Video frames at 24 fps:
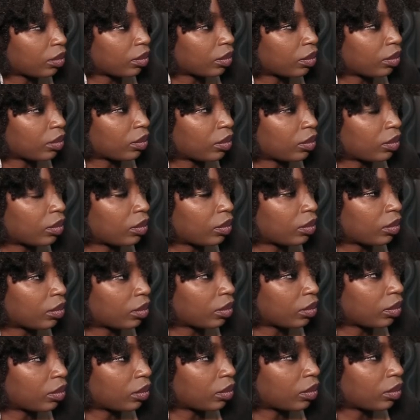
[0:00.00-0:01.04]

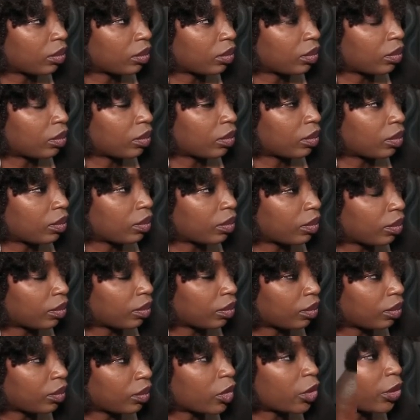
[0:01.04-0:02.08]
[no speech]